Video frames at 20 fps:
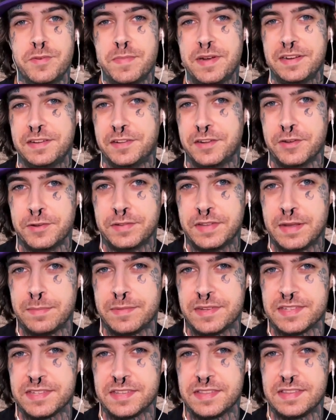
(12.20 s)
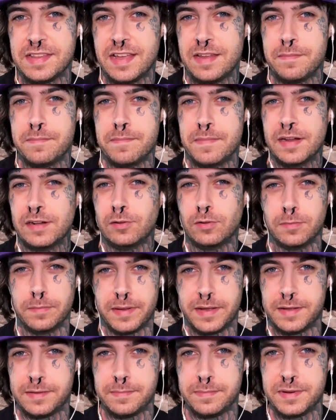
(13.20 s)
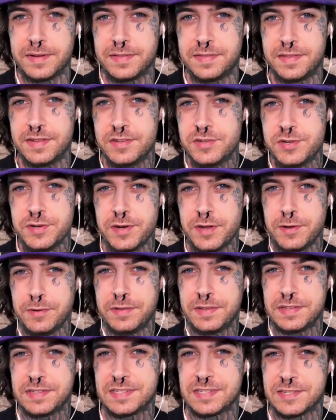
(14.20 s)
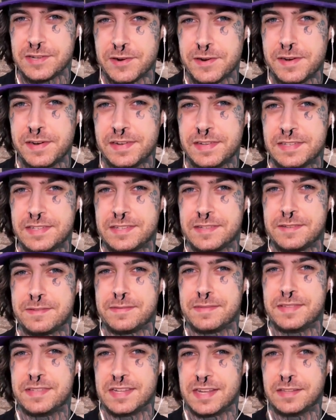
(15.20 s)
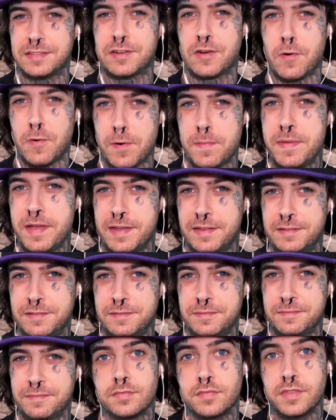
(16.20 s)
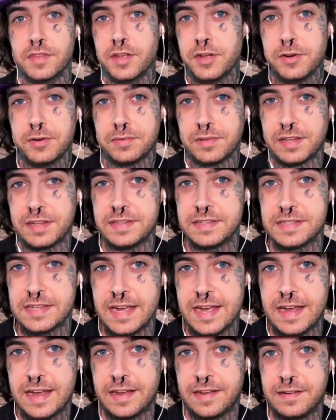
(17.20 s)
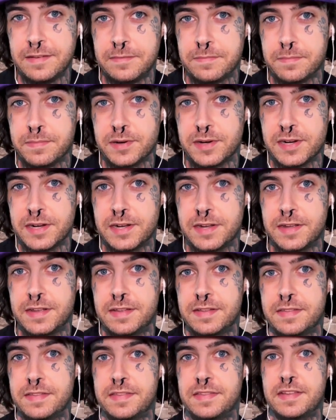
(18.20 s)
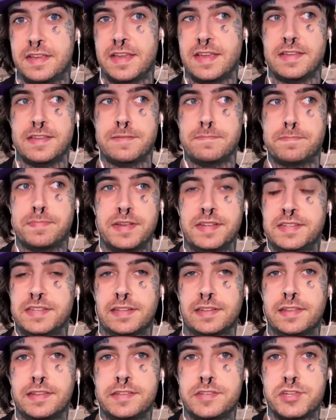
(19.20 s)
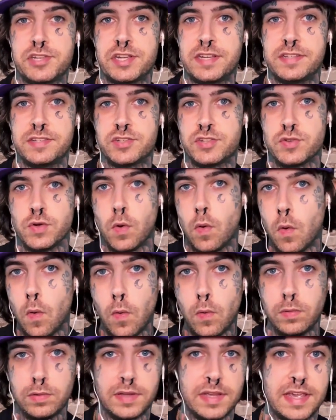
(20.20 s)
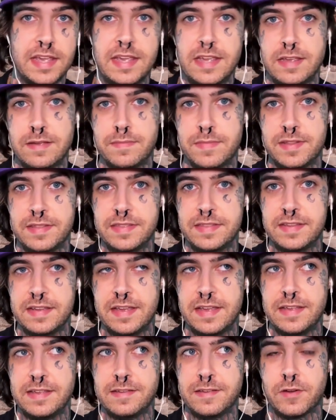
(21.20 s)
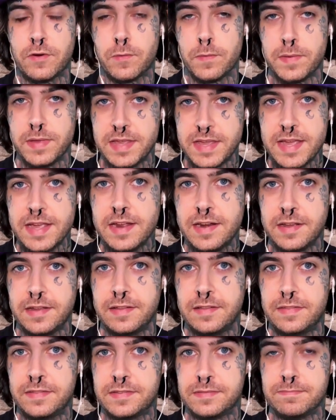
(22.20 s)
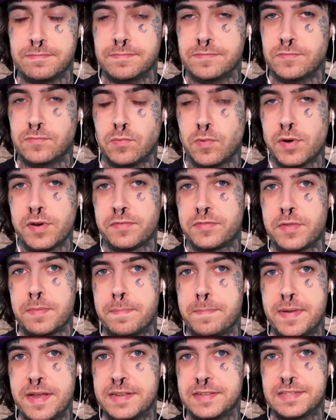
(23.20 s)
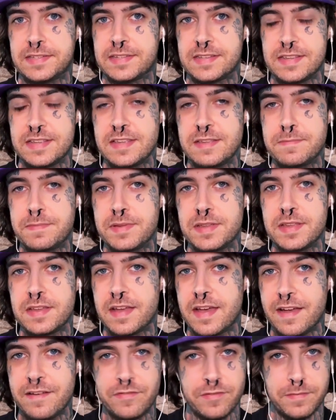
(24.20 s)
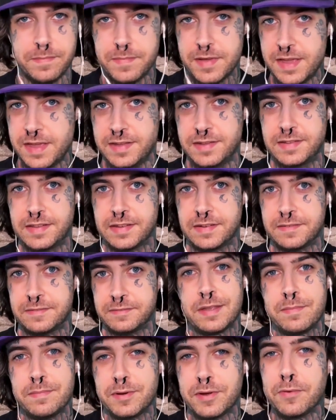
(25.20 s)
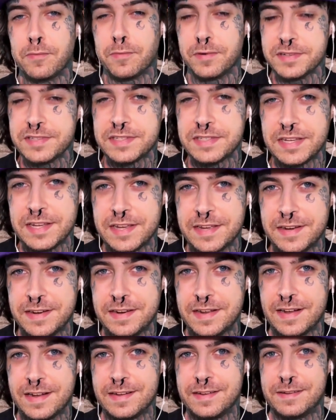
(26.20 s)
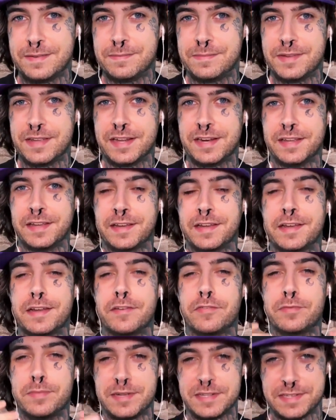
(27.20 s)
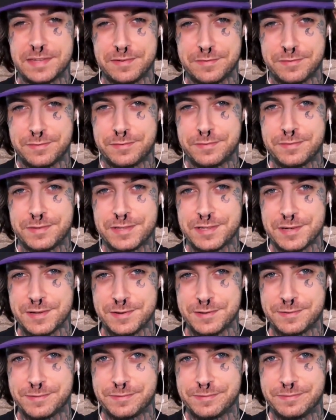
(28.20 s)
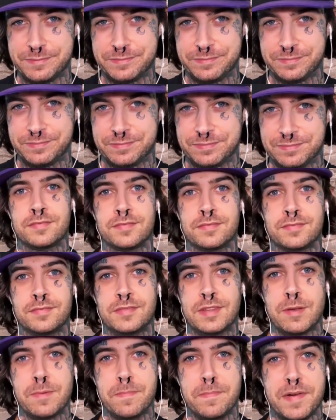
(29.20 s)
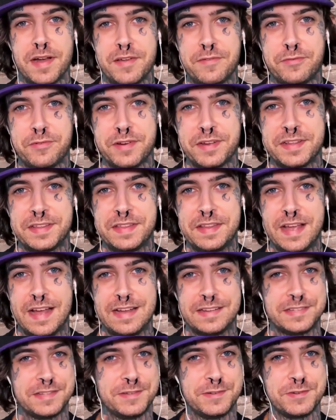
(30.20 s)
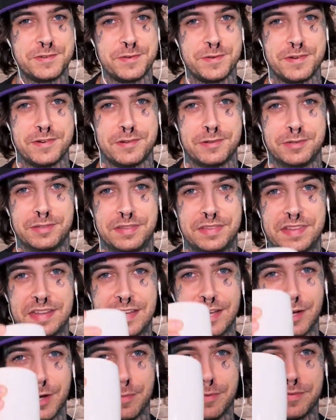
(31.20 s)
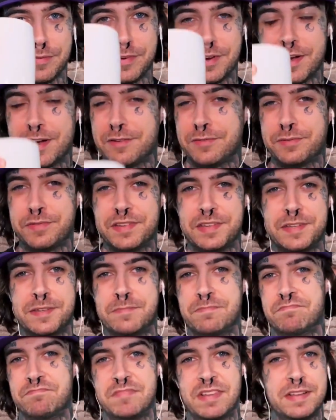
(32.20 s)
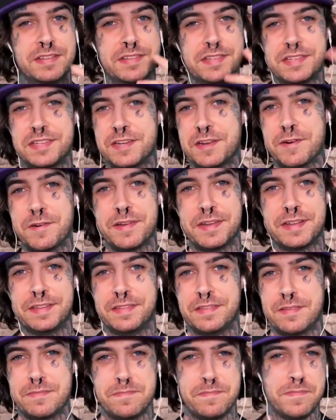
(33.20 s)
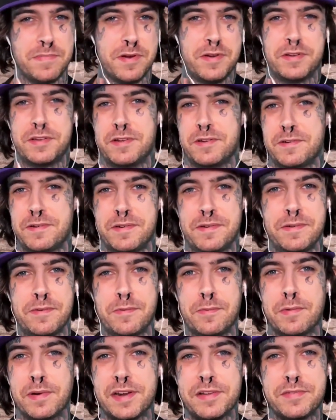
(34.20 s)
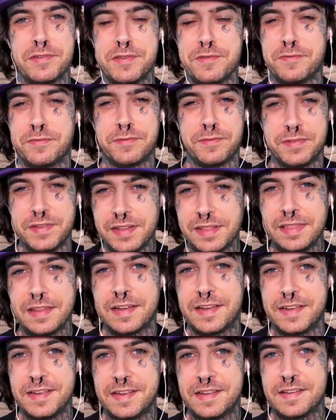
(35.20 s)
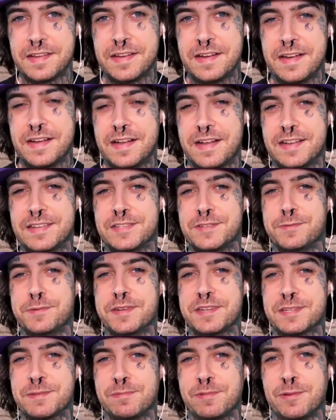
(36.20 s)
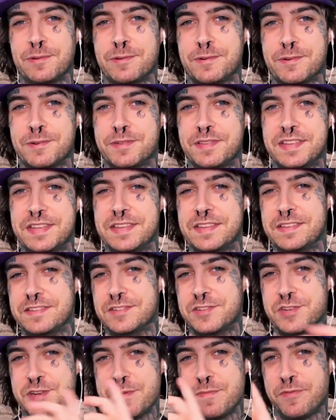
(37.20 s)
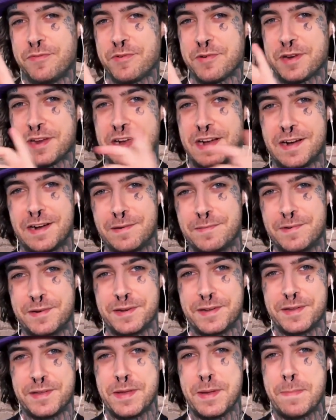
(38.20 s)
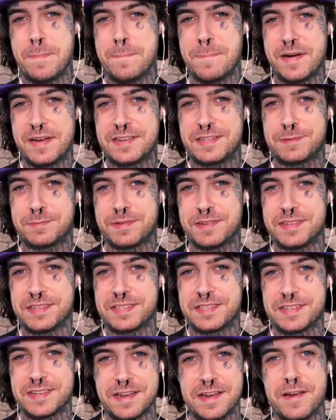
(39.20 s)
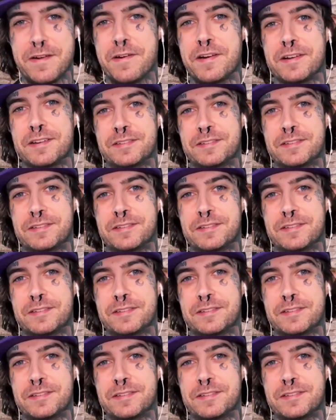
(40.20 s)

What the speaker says: might know them as a death metal band, but did you know they started as a deathcore band? Not only that, but they basically changed the whole game and they created one of the best EP ever made. But once again, I'm getting ahead of myself. So, my friend, as usual, take a cup of coffee, cigarette, burger, whatever you feel like, as we explore the Job for Cowboy Myspace era.